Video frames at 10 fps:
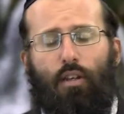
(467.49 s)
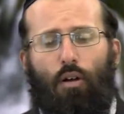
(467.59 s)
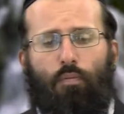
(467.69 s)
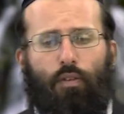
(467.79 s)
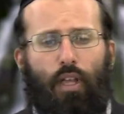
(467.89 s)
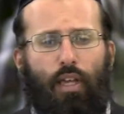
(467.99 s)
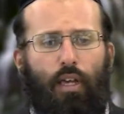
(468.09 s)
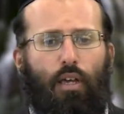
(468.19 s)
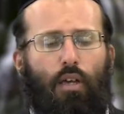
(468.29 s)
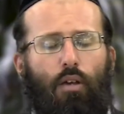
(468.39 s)
And hopefully
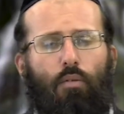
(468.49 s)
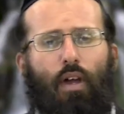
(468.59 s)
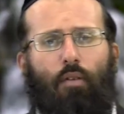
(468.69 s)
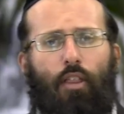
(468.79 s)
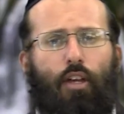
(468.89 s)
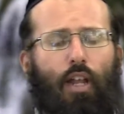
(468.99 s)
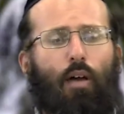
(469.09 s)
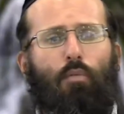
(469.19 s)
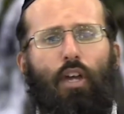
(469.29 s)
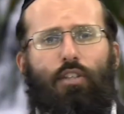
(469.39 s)
we have other
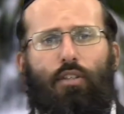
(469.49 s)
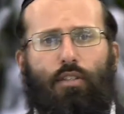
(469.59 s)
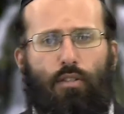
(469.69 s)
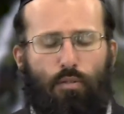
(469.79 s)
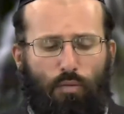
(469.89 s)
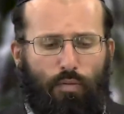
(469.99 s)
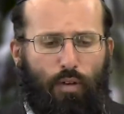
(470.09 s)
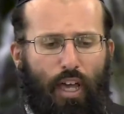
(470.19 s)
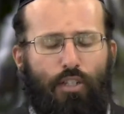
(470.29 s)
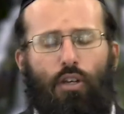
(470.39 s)
collaborations with
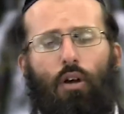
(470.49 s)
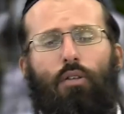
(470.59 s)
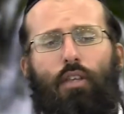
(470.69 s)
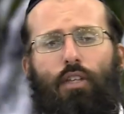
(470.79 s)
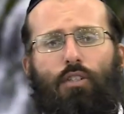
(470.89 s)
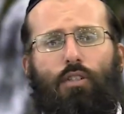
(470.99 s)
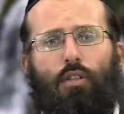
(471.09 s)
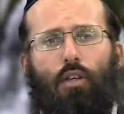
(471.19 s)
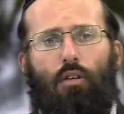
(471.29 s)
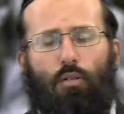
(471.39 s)
Eish Kodesh,
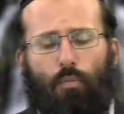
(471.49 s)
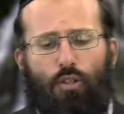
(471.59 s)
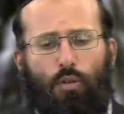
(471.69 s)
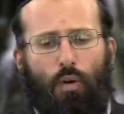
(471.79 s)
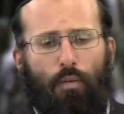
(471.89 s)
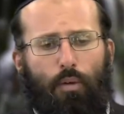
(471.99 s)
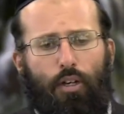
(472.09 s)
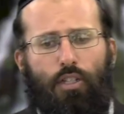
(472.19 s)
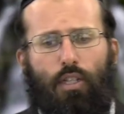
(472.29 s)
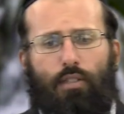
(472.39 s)
with Moshe
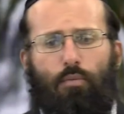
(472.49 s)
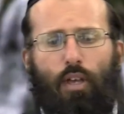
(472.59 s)
Weinberger Shlita.